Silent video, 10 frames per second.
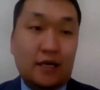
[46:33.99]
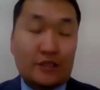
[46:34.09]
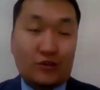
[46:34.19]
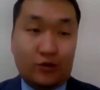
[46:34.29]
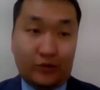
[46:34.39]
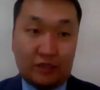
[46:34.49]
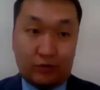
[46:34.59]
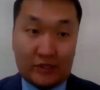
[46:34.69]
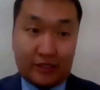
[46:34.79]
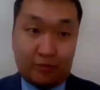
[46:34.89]
So that
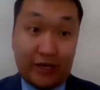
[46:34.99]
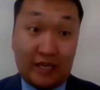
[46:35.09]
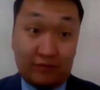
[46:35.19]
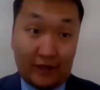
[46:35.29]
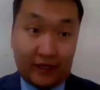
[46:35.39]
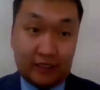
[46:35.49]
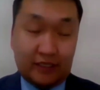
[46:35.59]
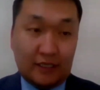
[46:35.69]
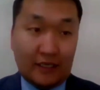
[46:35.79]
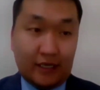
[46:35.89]
was the main
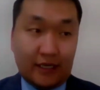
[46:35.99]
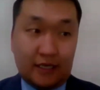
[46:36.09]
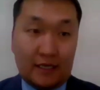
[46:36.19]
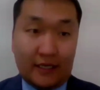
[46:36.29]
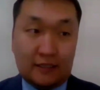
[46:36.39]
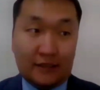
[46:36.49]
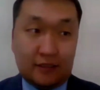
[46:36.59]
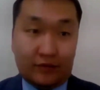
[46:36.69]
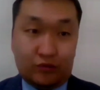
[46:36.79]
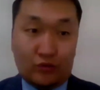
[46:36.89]
finding, and
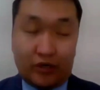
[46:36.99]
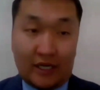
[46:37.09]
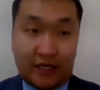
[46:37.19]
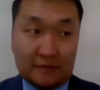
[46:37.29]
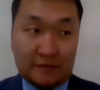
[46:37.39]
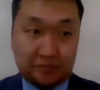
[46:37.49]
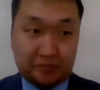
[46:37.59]
there are